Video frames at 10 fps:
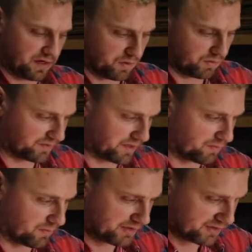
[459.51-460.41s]
a, whole set
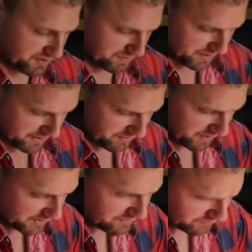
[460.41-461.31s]
of wrenches or whatever
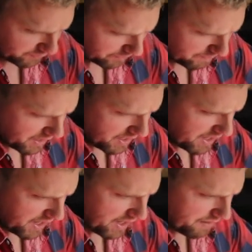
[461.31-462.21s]
it is for them,
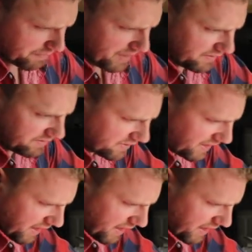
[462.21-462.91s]
um, that's,